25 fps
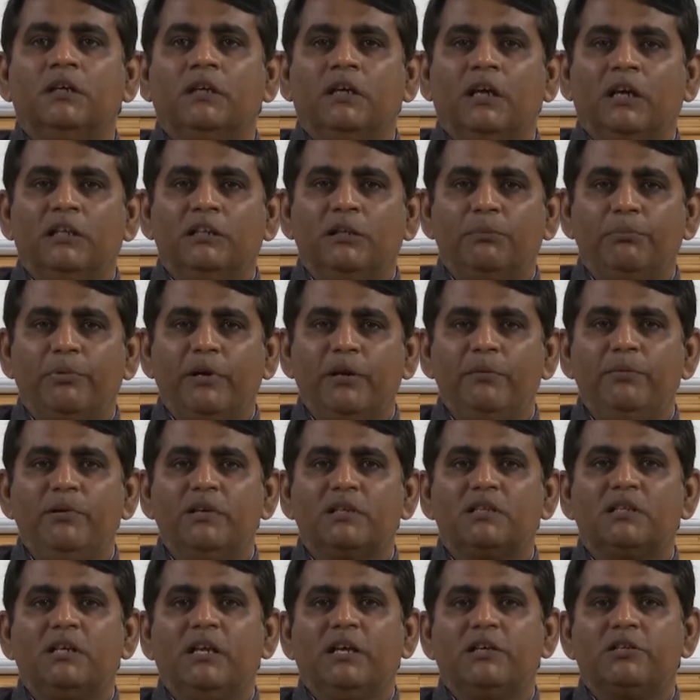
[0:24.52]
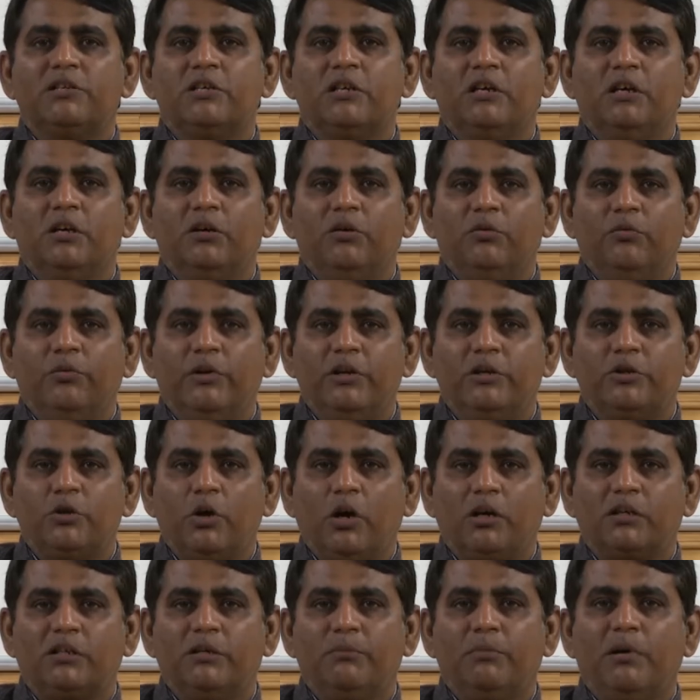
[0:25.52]
In the previous lecture, we
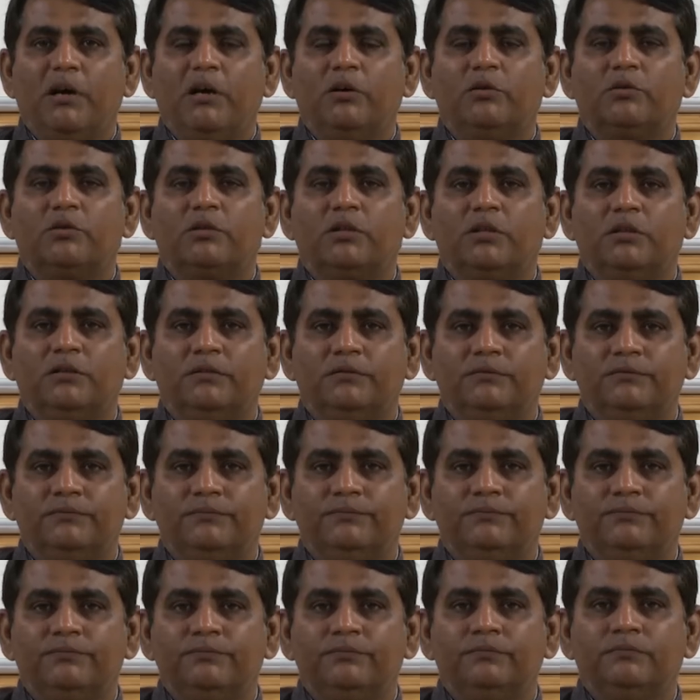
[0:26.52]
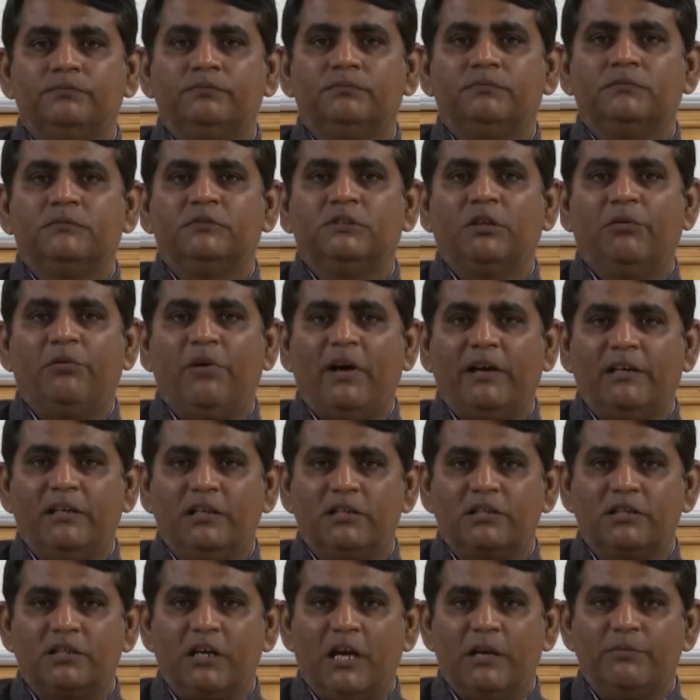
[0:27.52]
talked about the
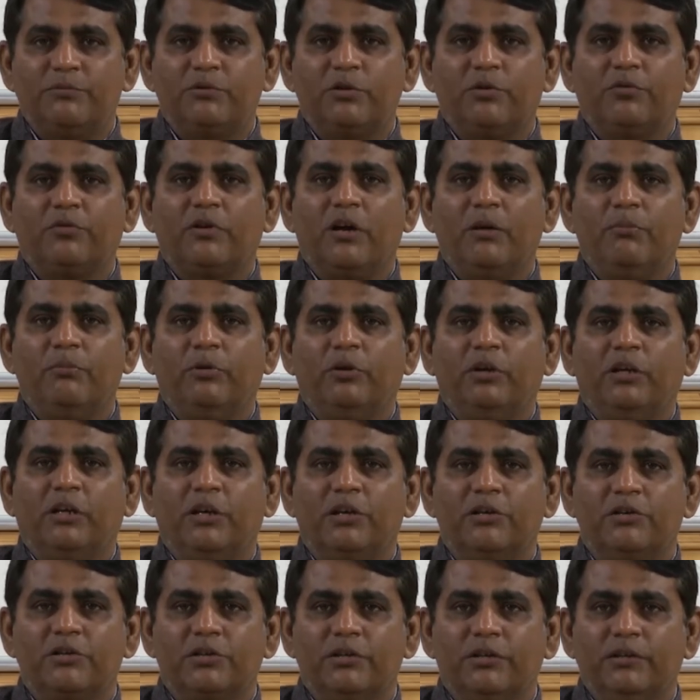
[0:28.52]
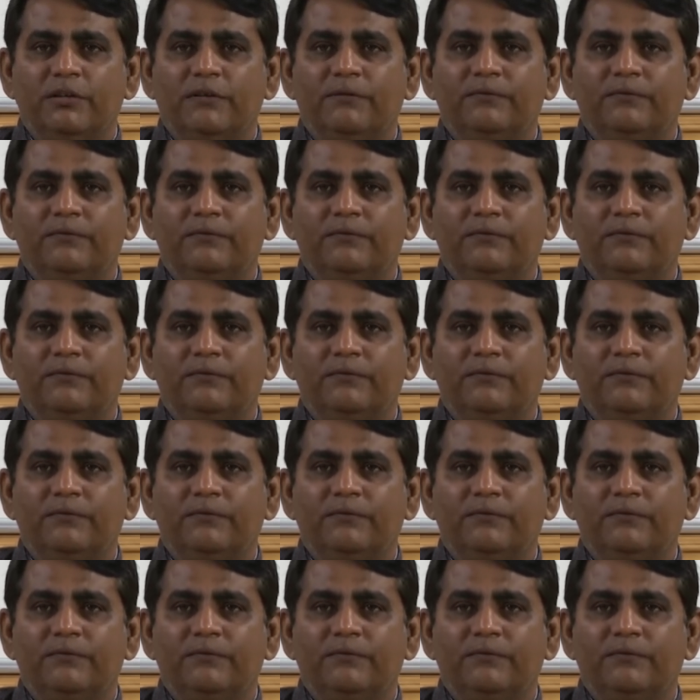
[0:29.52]
various types of communication,